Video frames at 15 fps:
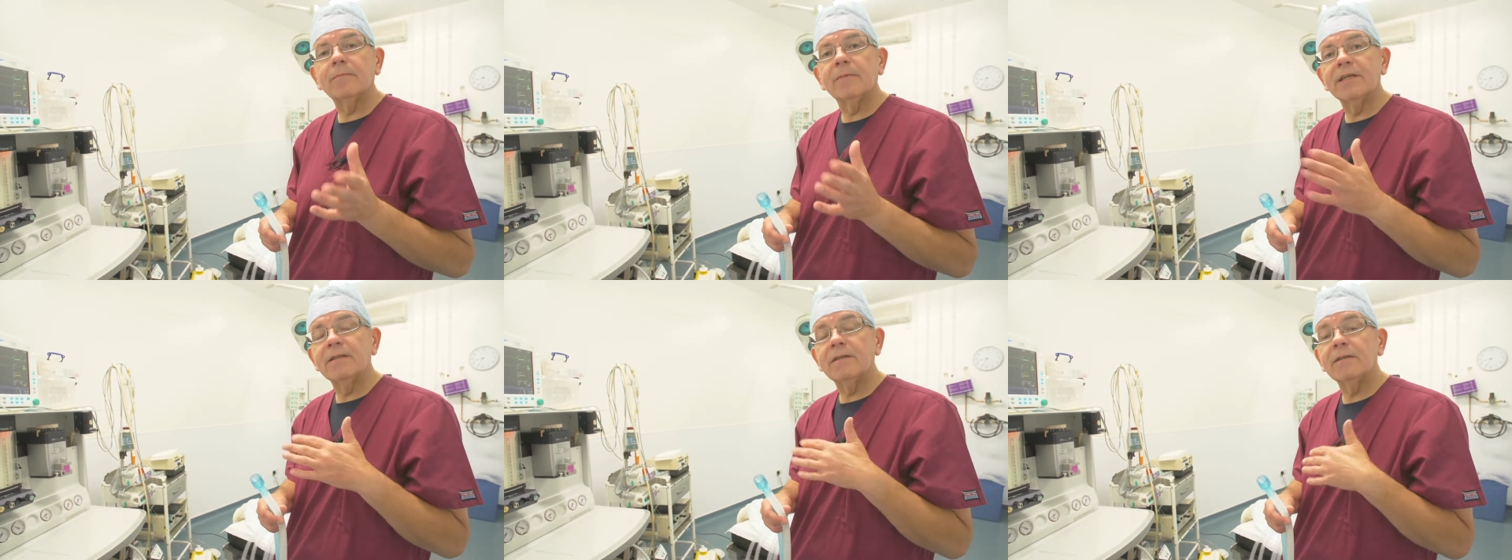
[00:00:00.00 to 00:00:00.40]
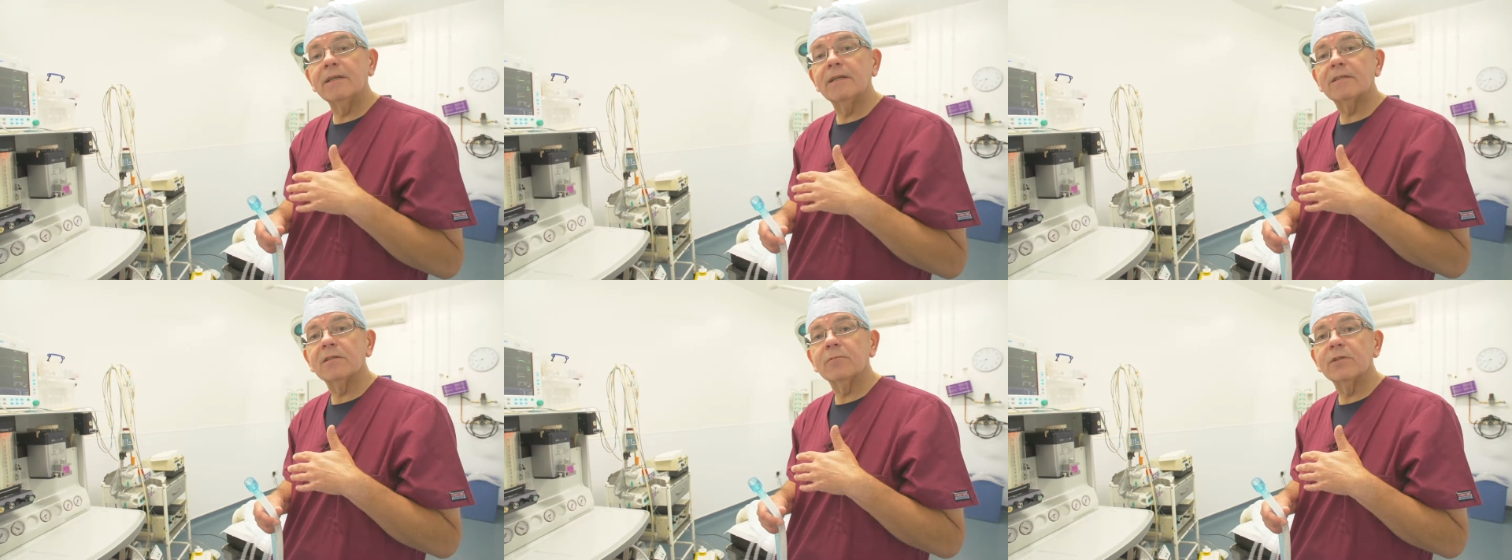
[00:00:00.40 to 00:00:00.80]
in
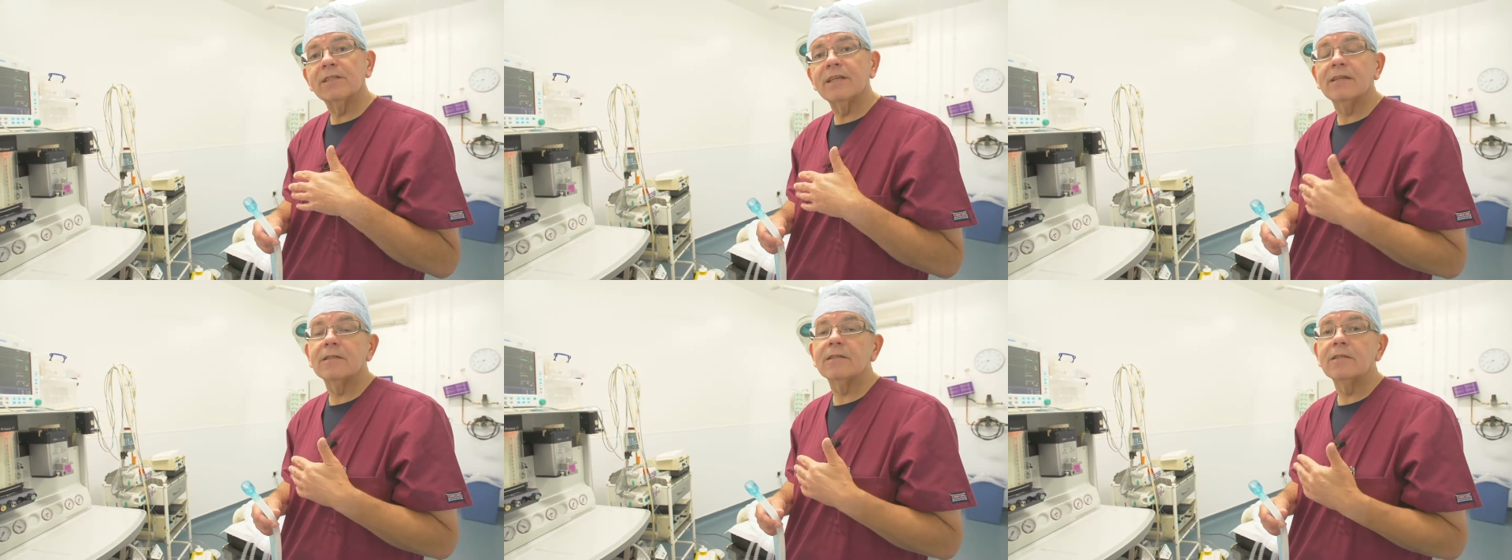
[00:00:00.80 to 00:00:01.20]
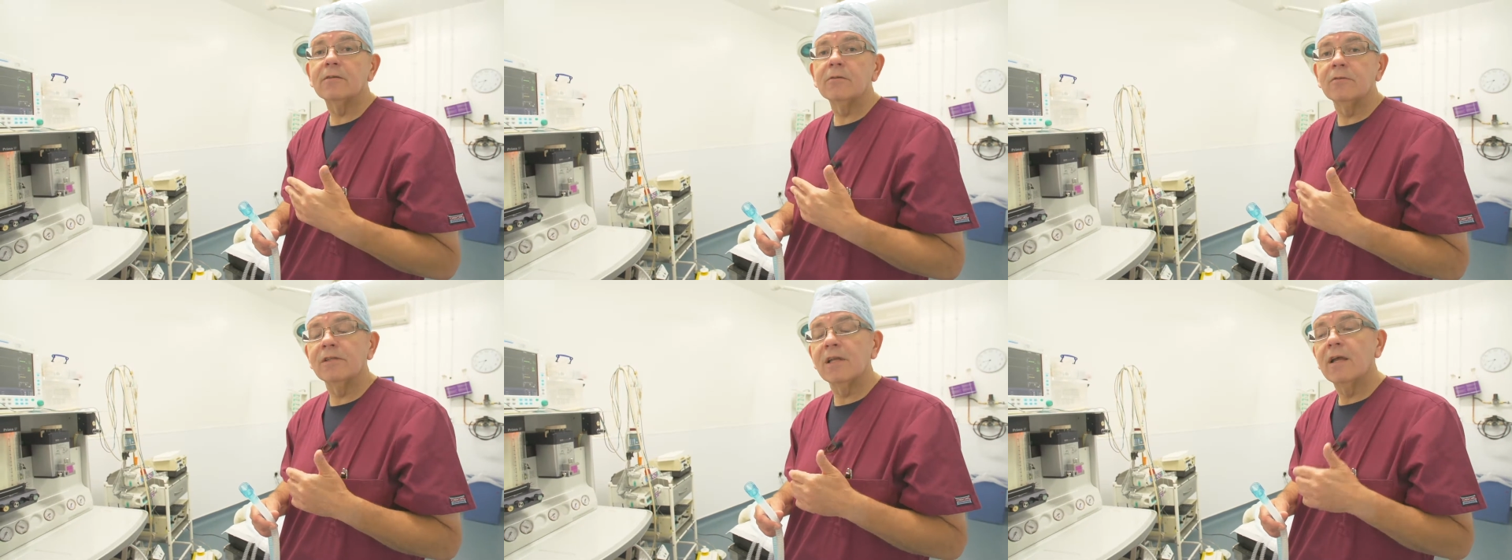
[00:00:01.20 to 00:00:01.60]
theatre we tend to
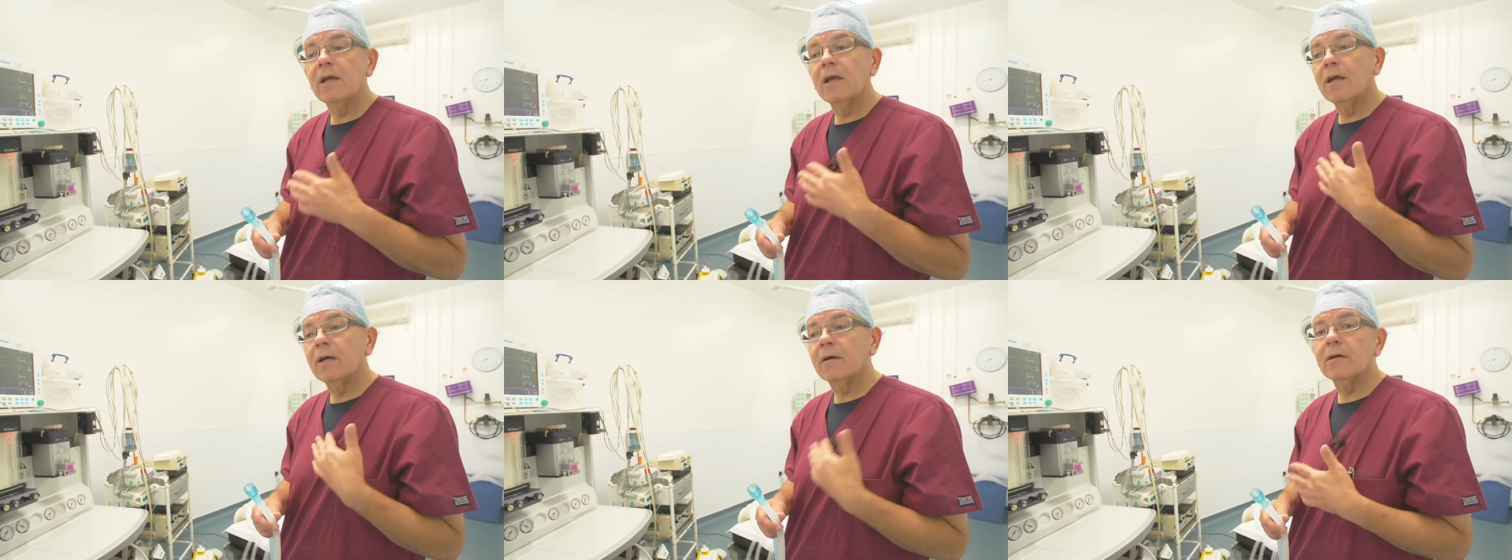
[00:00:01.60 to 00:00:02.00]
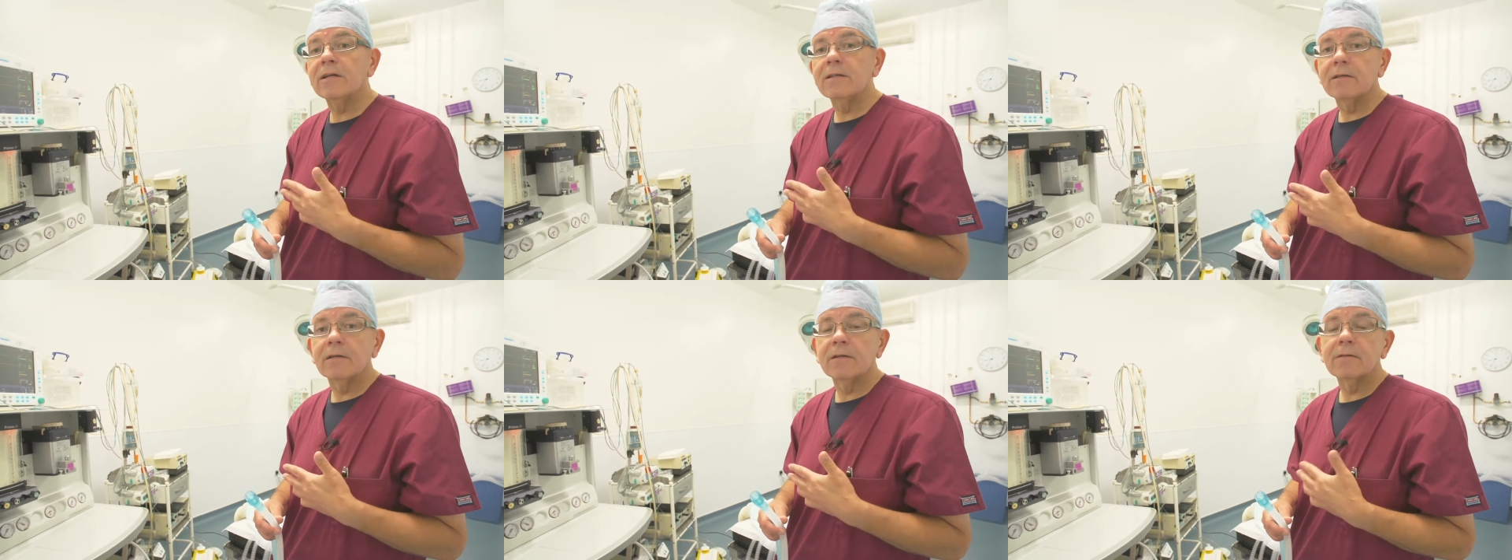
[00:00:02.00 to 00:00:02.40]
use
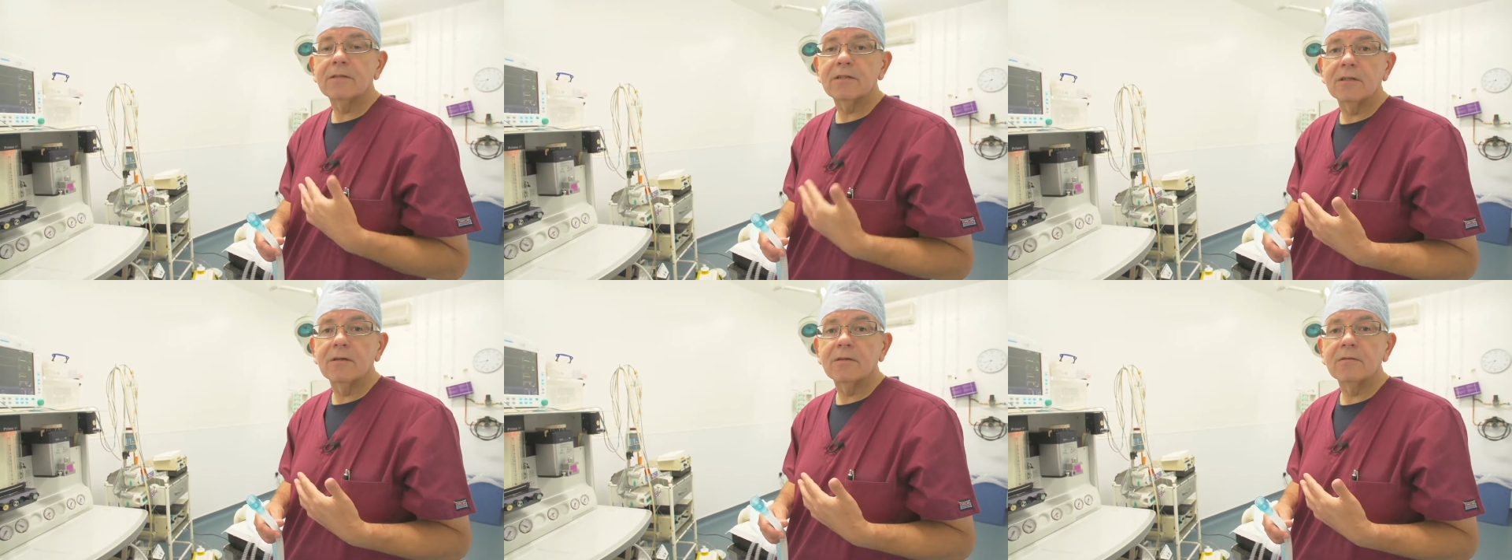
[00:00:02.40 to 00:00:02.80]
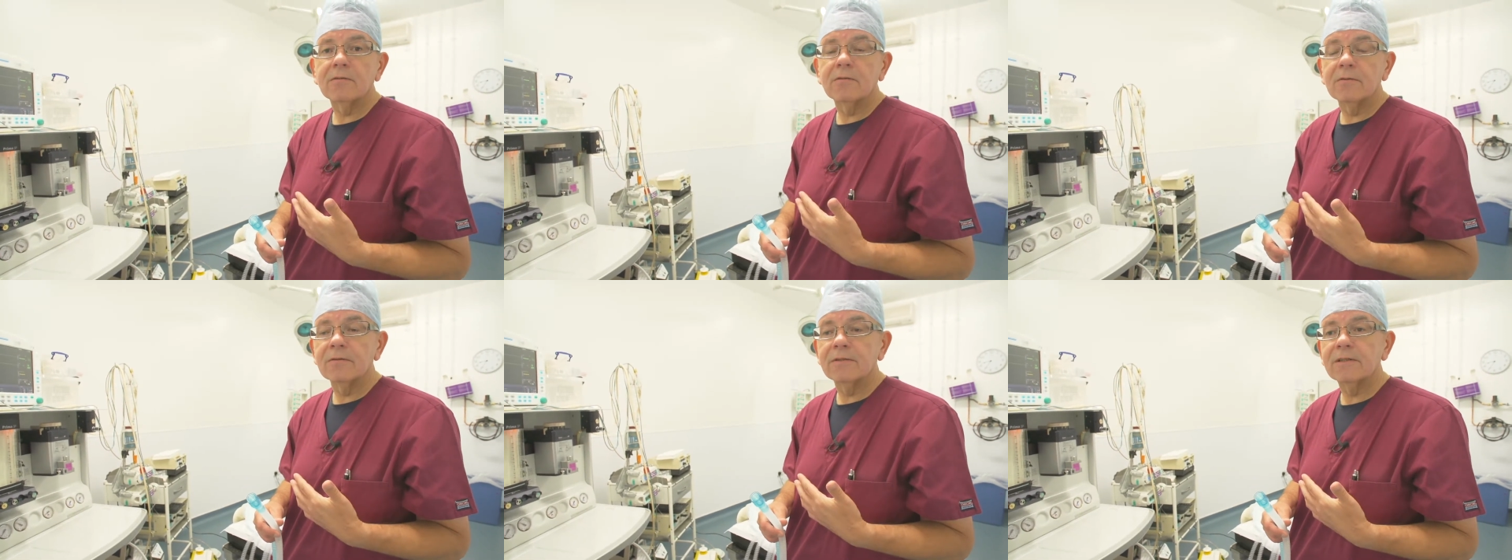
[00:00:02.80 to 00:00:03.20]
either
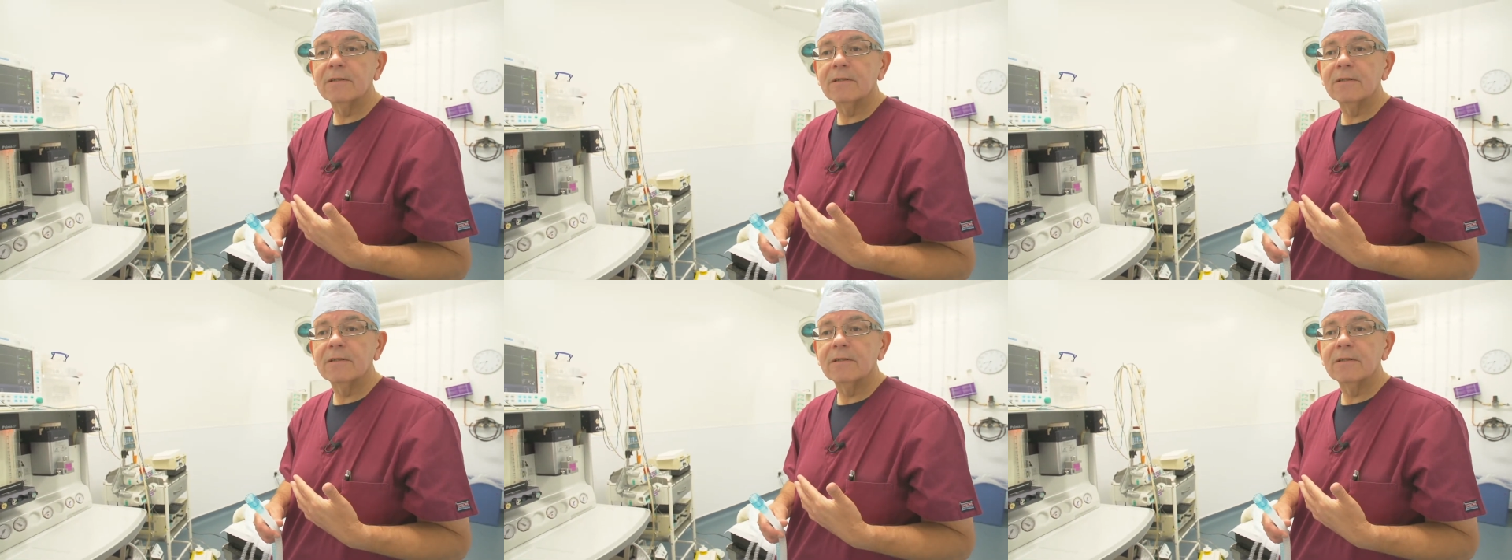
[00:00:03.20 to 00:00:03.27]
circle